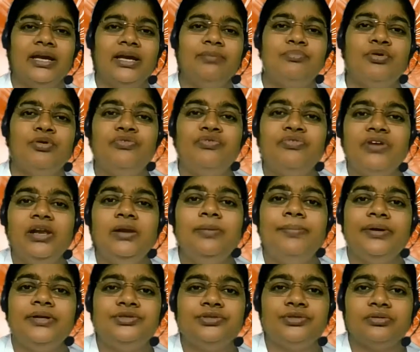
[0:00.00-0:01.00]
profile
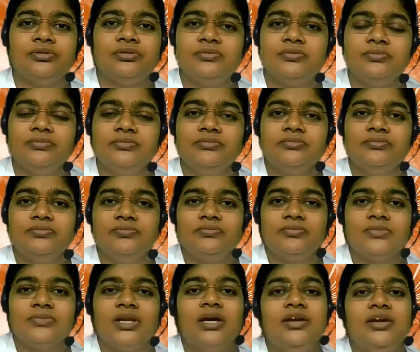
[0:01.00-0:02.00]
picture.
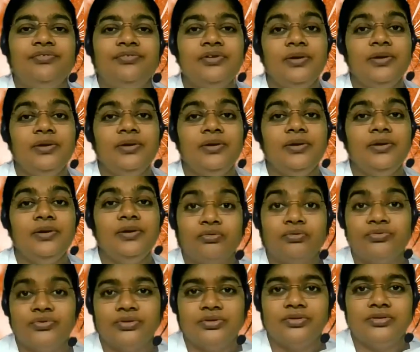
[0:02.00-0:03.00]
I feel pain of
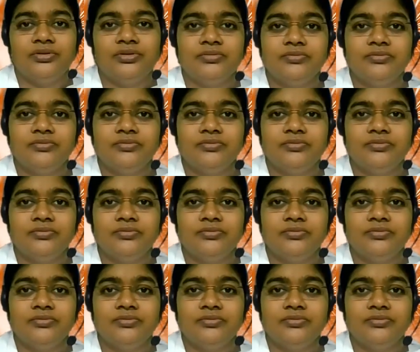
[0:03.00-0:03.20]
it.